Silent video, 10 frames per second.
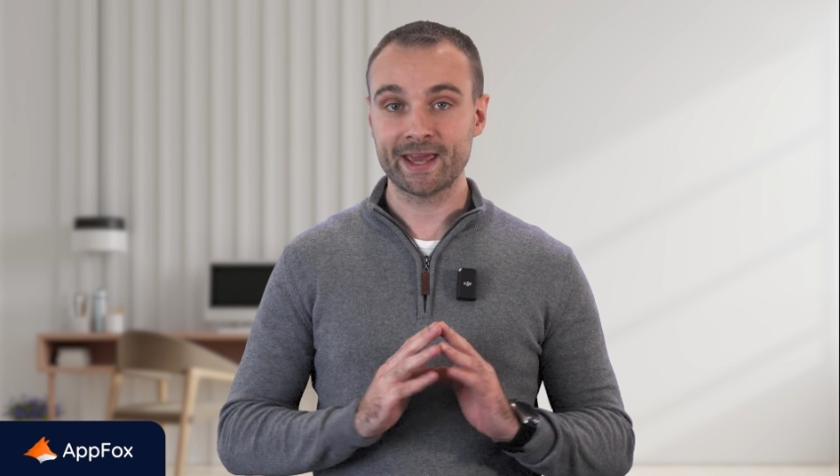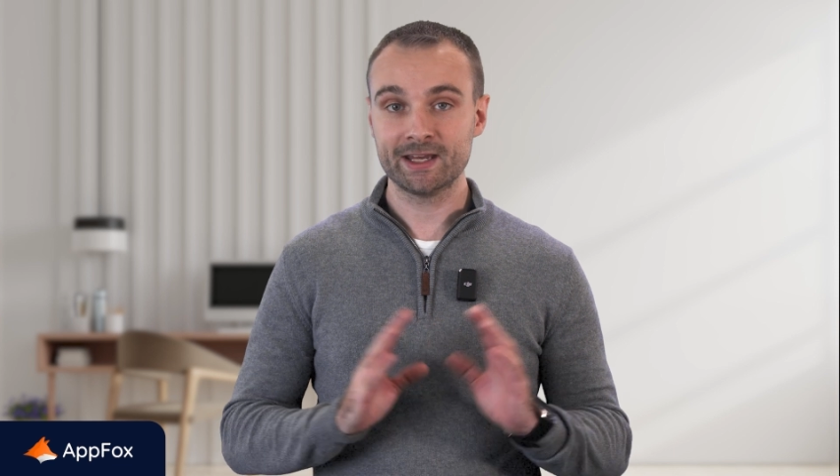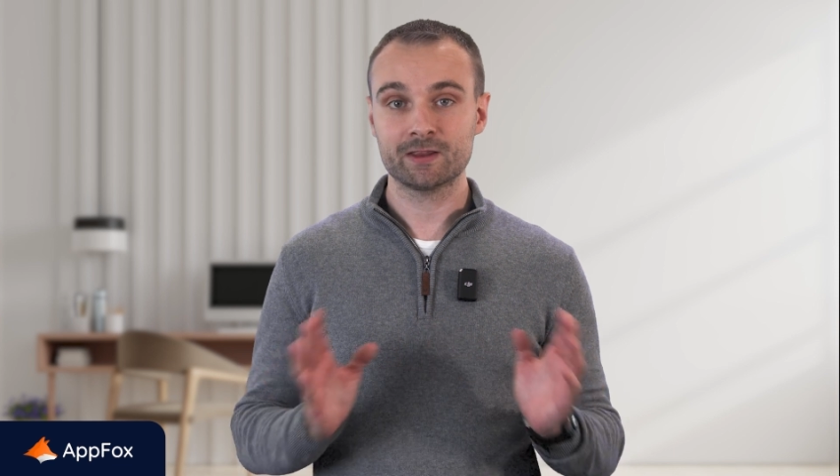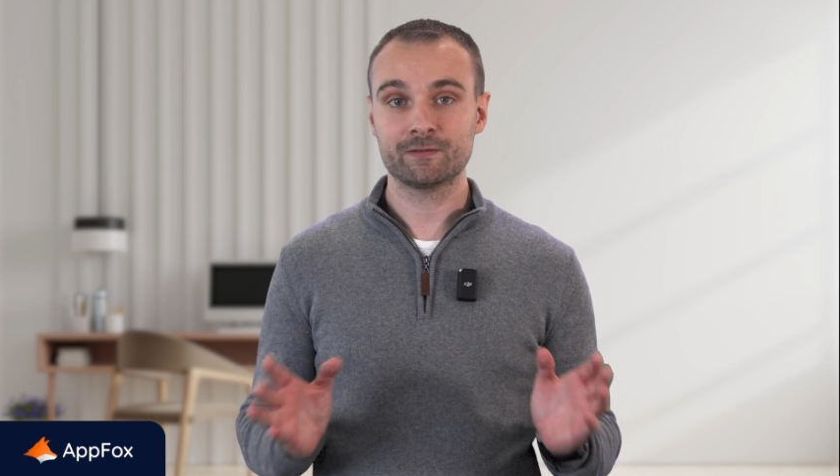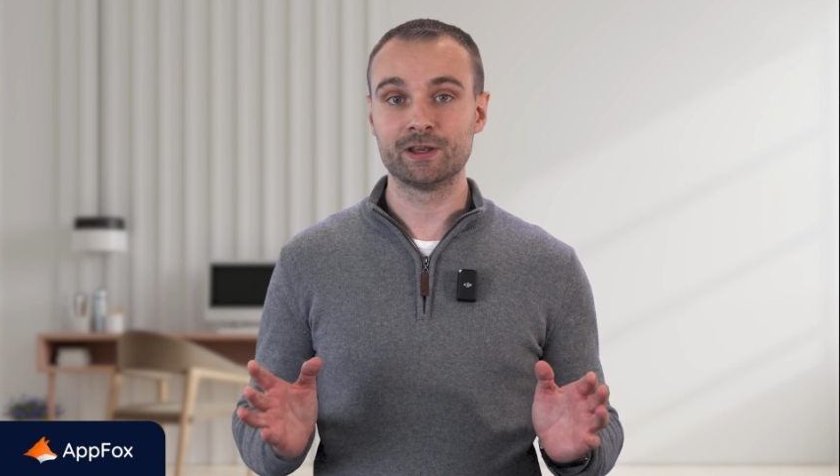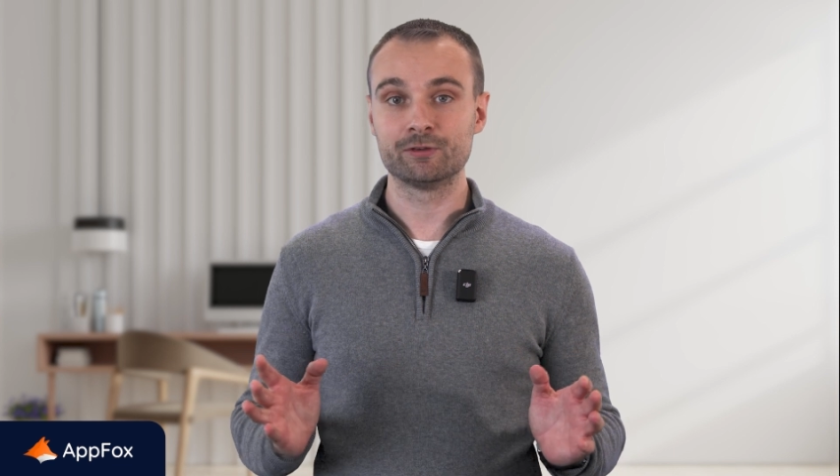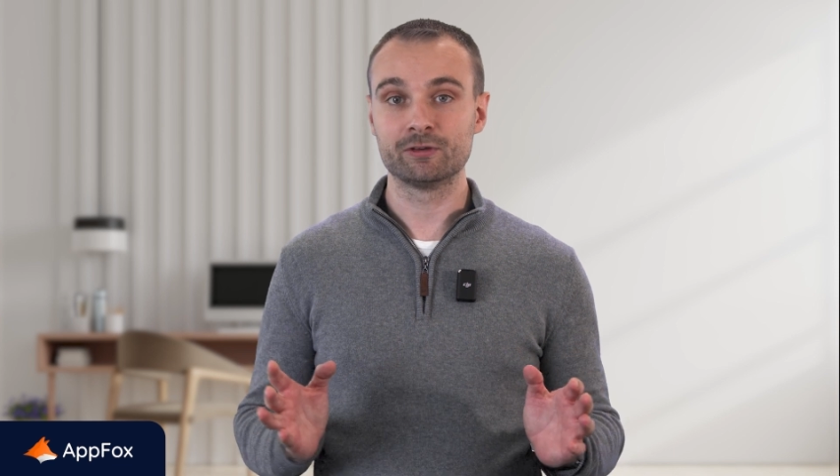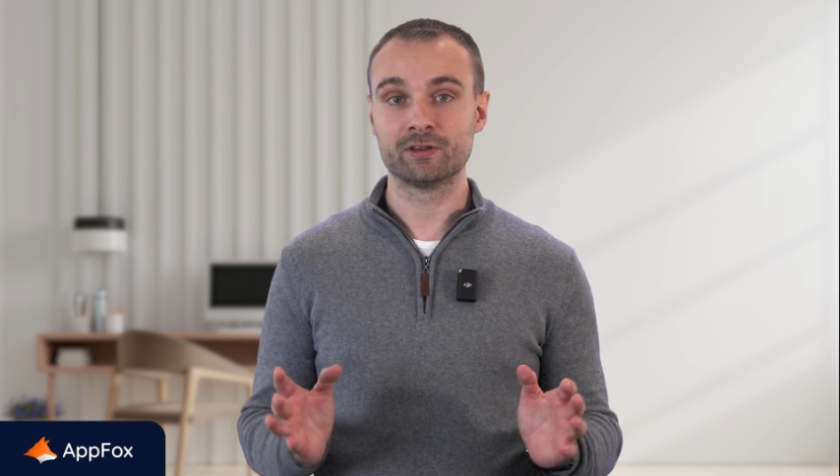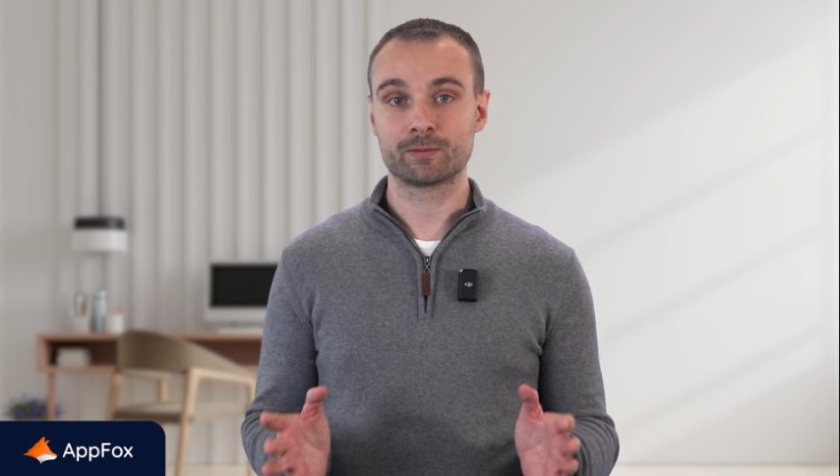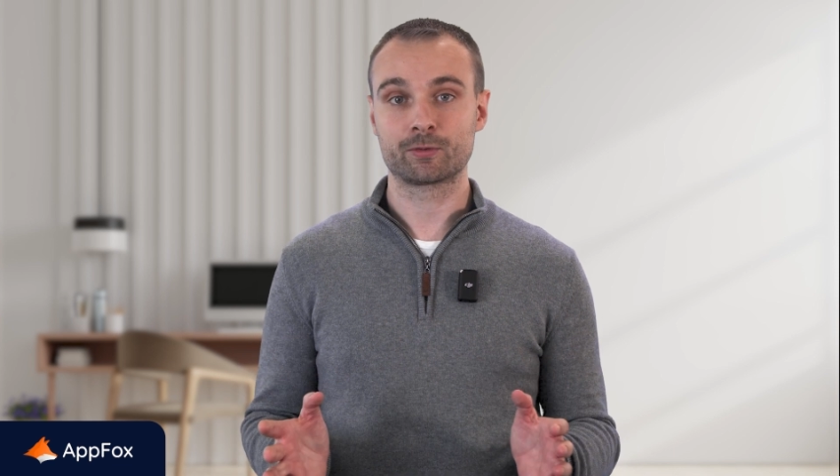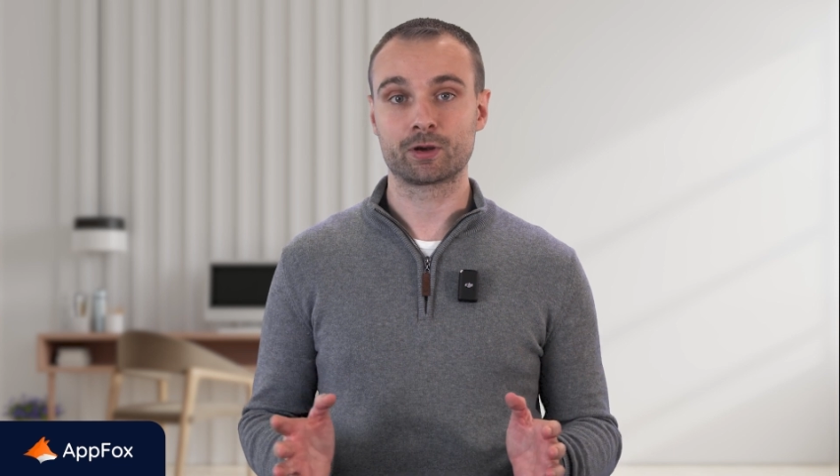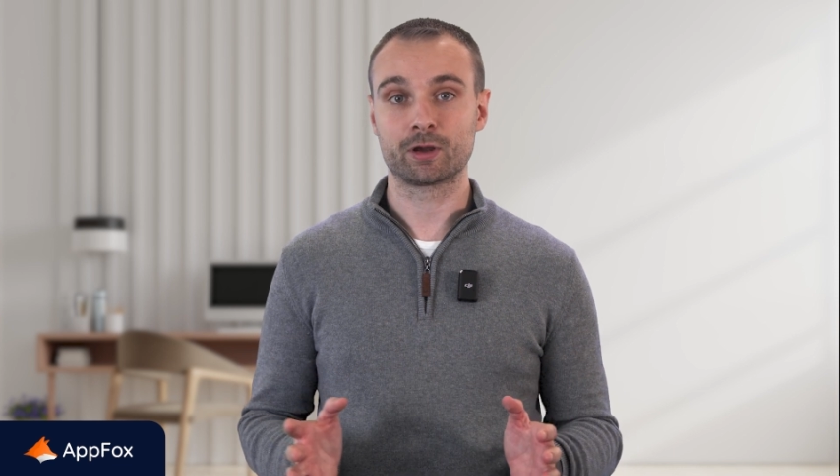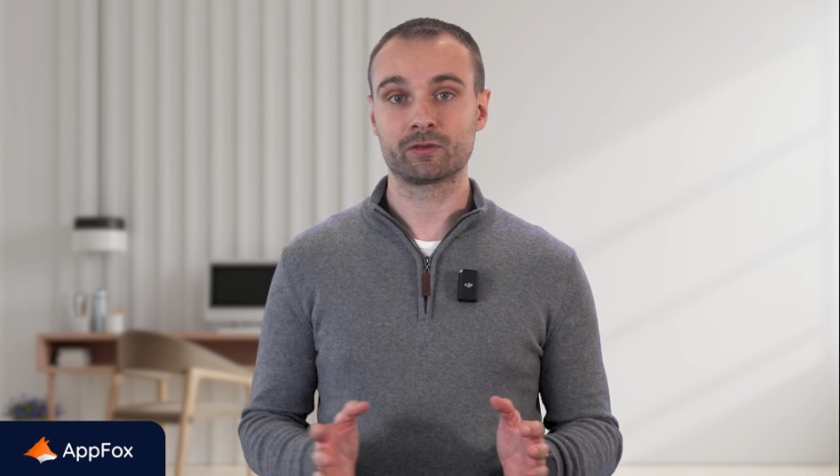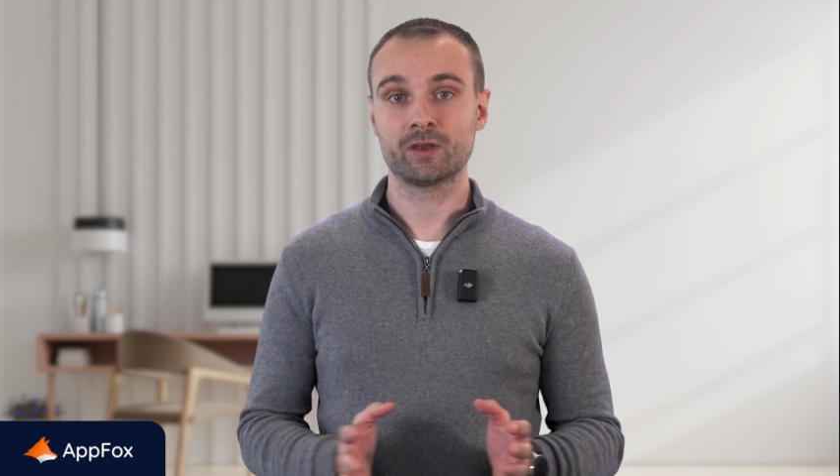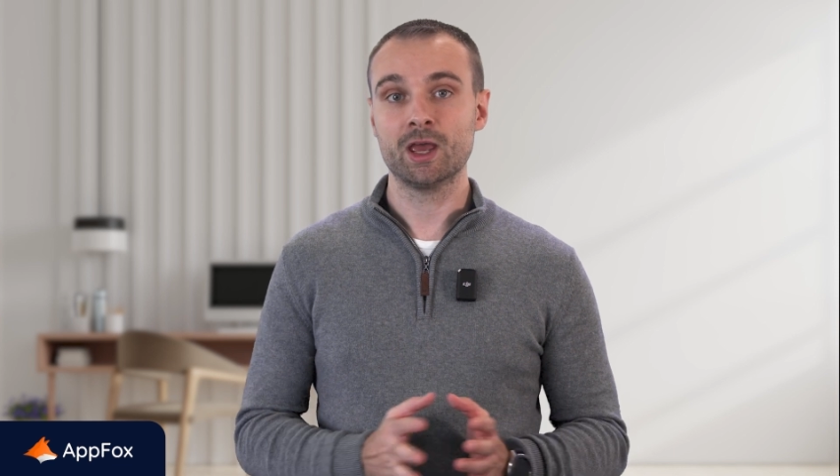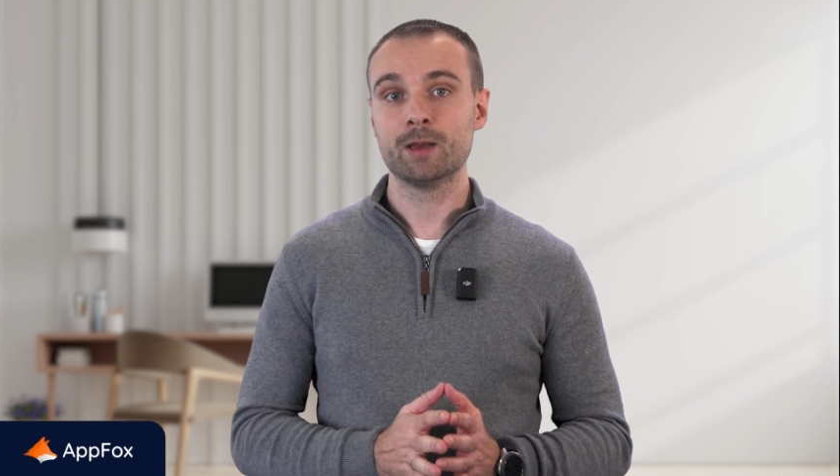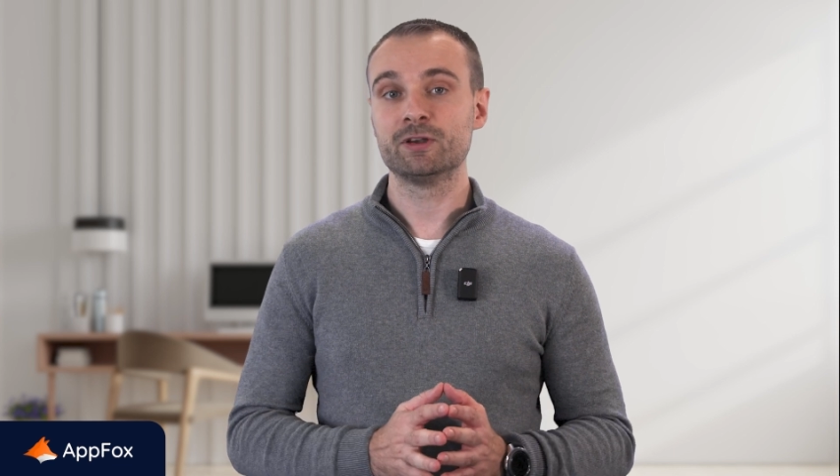any of the features in the product,